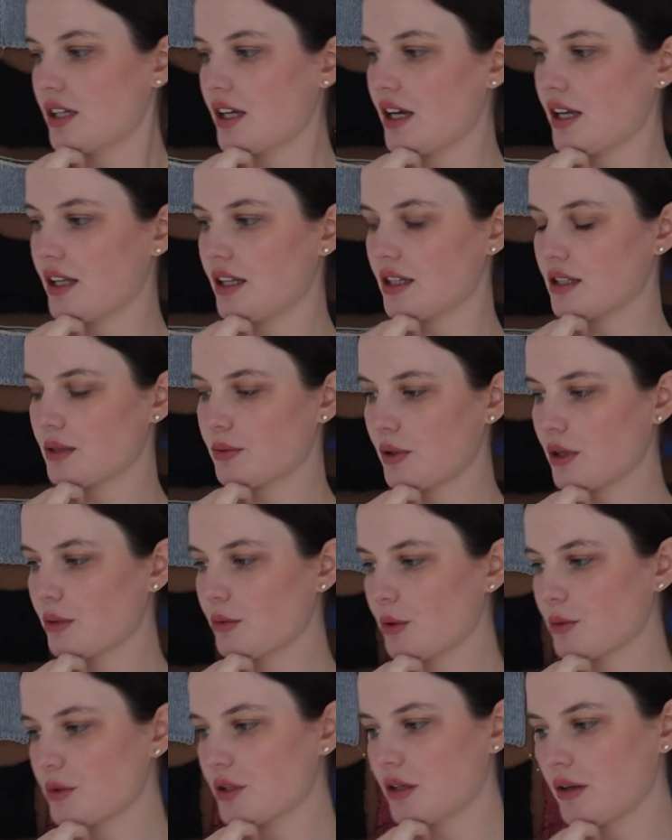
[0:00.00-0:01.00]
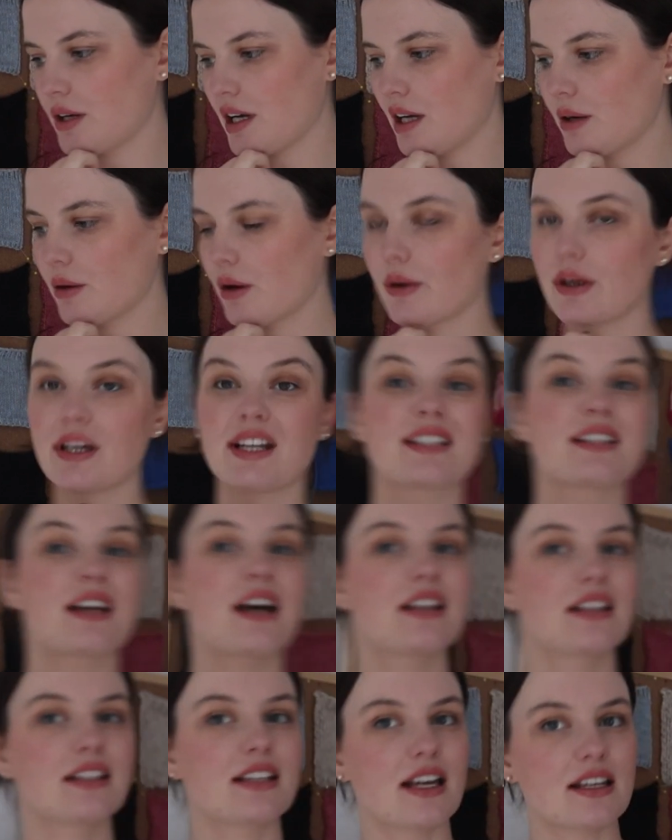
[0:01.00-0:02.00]
yeah, that's what I'm up to now. Oh, I need to
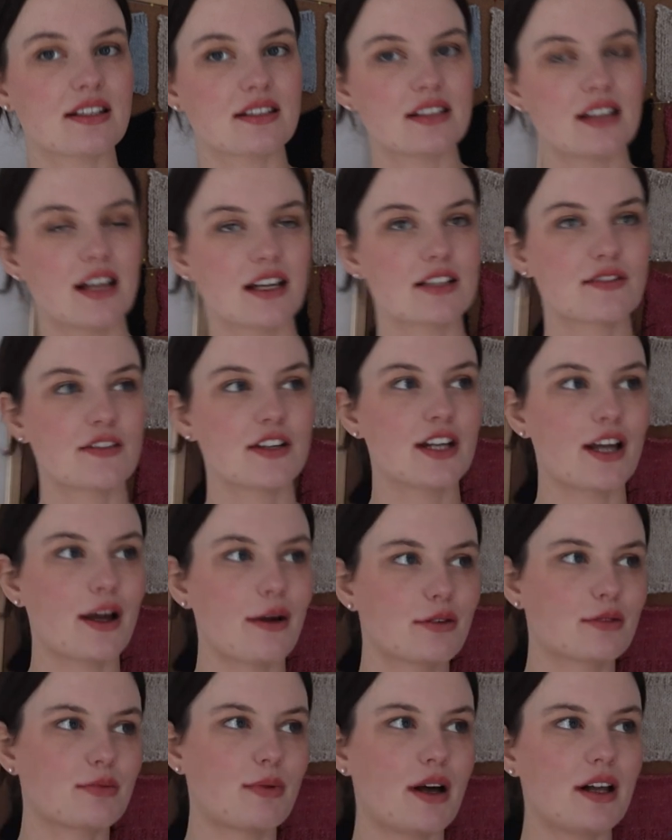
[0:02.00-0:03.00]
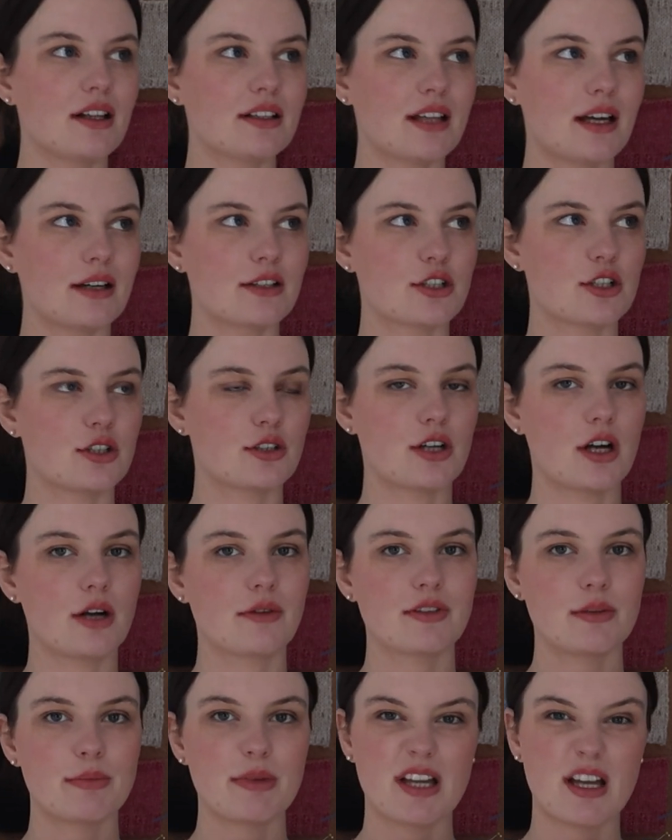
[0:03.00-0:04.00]
edit yesterday's video as well. That should
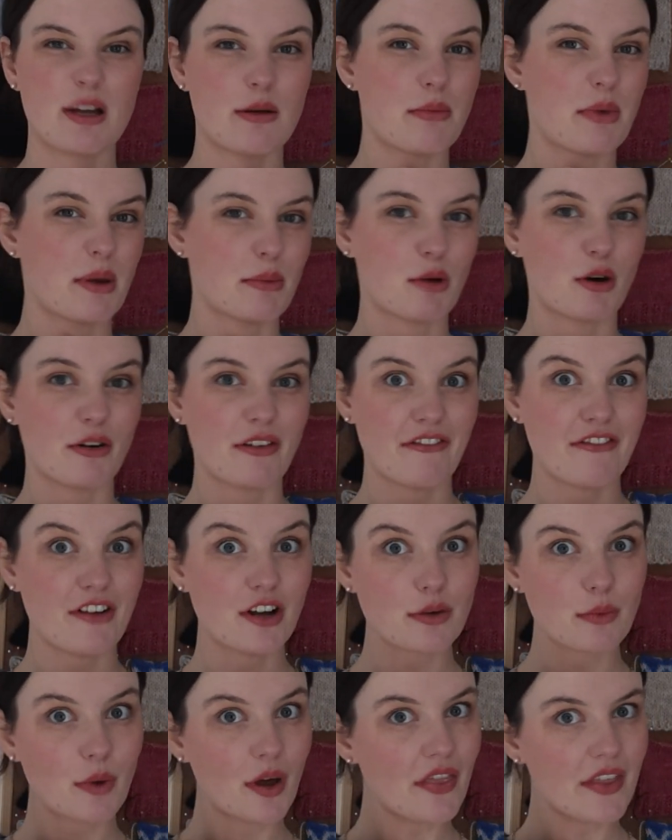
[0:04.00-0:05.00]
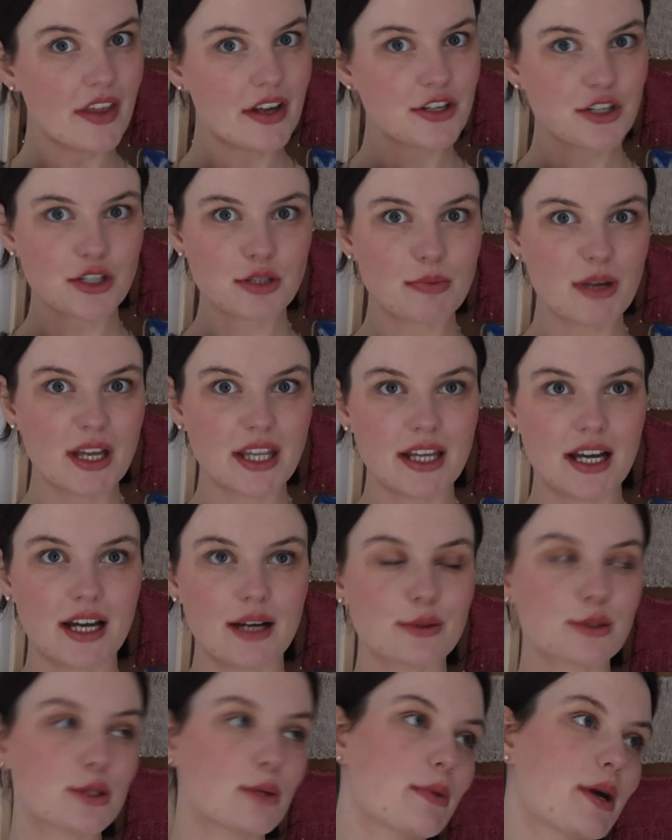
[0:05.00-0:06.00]
hopefully be a bit more of a fun one than just me in the
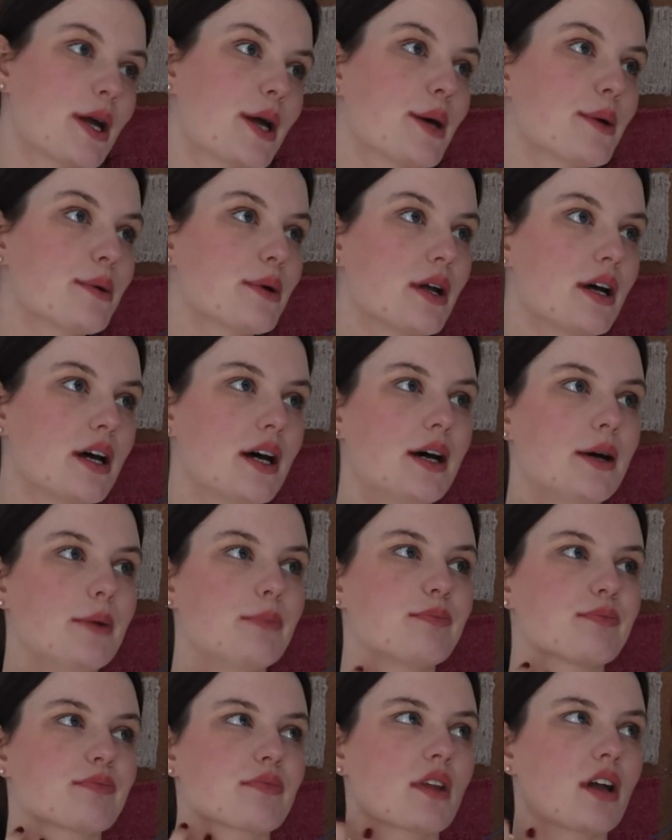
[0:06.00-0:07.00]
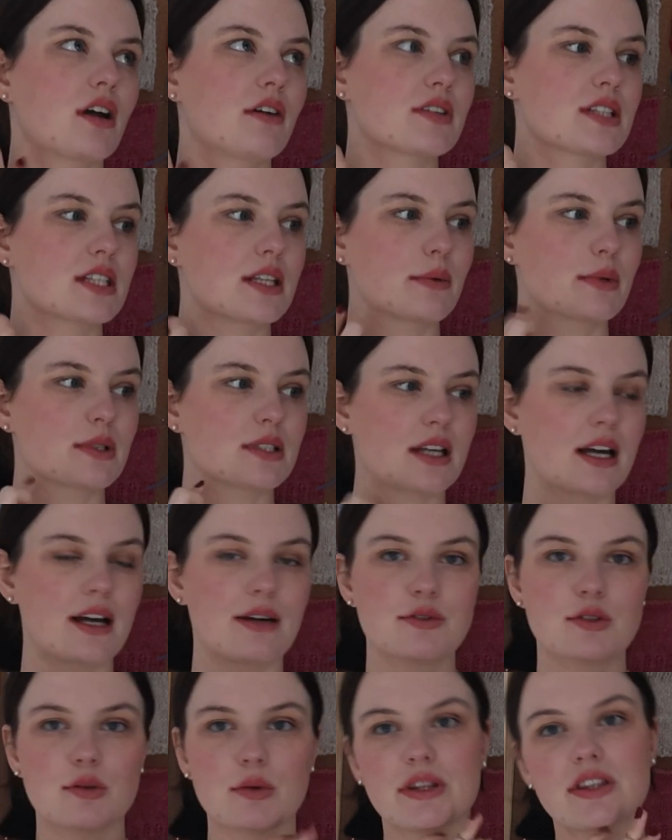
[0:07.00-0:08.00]
house on my own. Obviously was
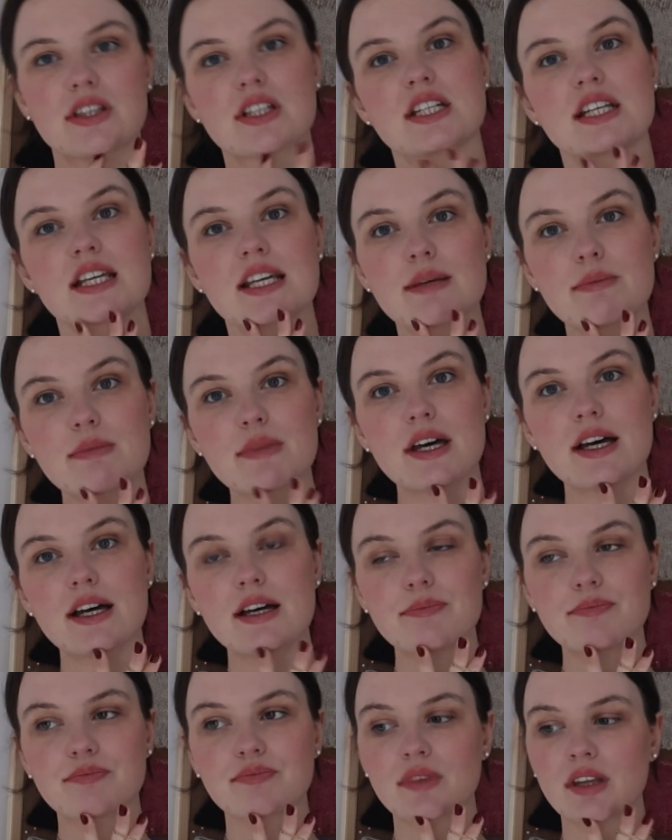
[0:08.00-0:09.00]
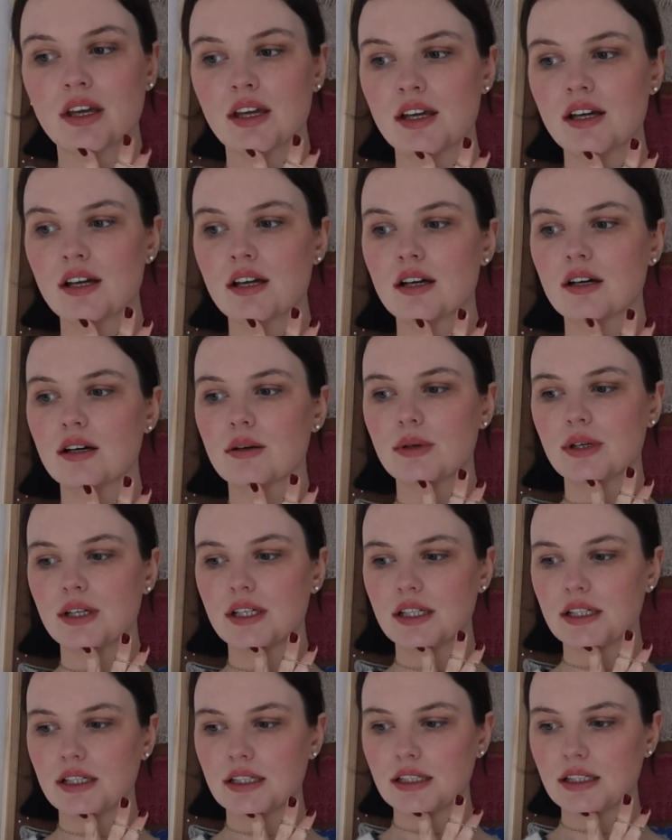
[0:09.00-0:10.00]
amped with the team
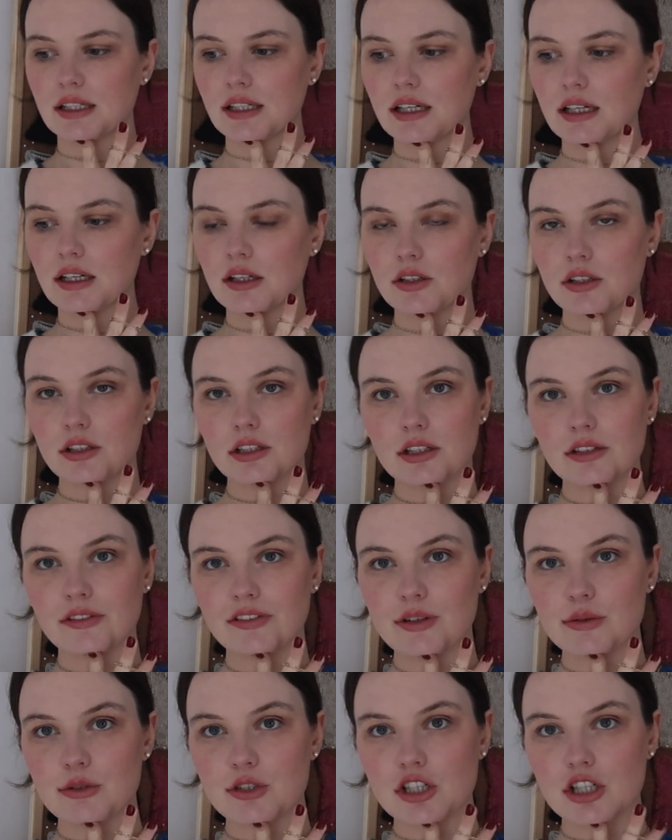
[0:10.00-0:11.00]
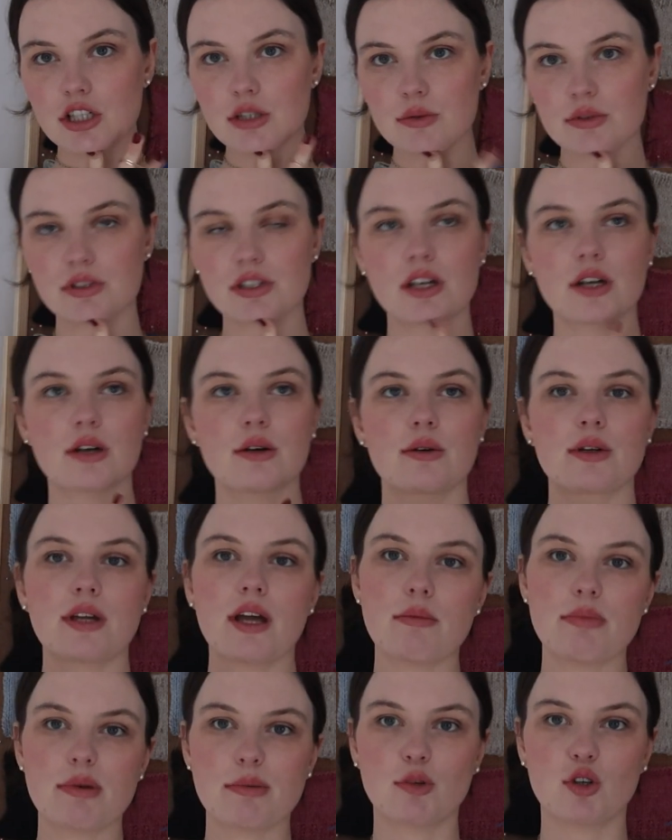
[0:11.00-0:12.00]
there on a photo shoot, so yeah,
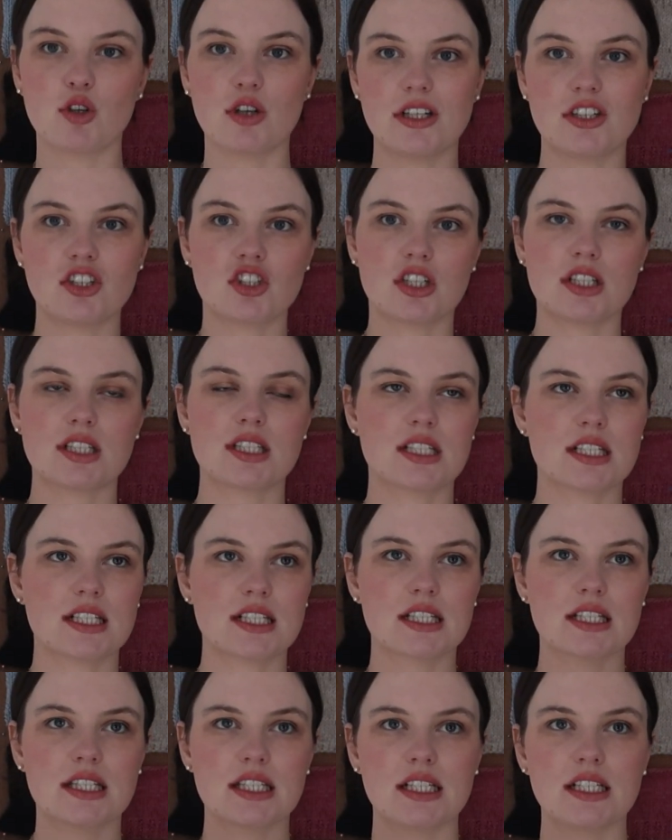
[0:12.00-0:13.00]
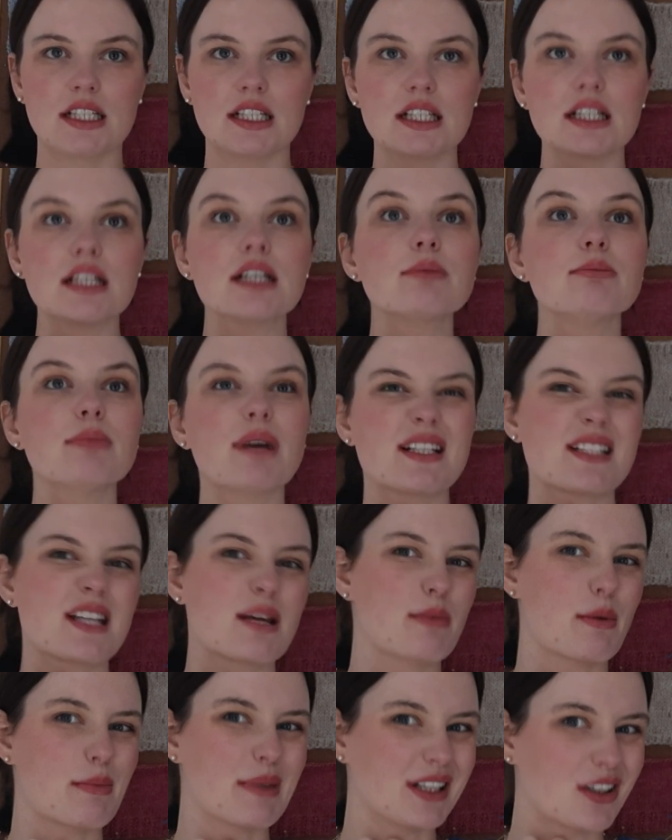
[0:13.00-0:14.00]
a bit more interesting there. Might take
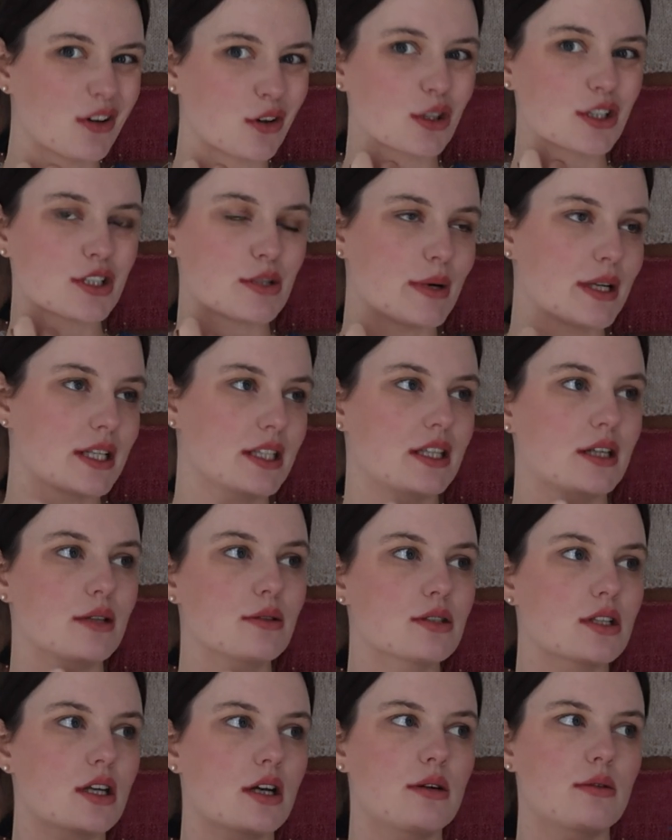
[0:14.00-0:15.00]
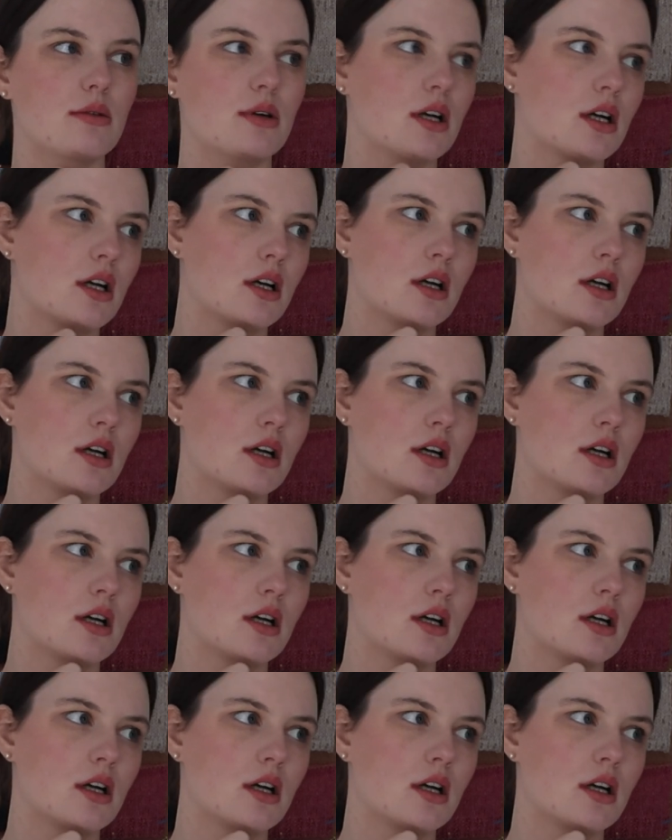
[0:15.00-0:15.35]
me a bit longer to edit though, so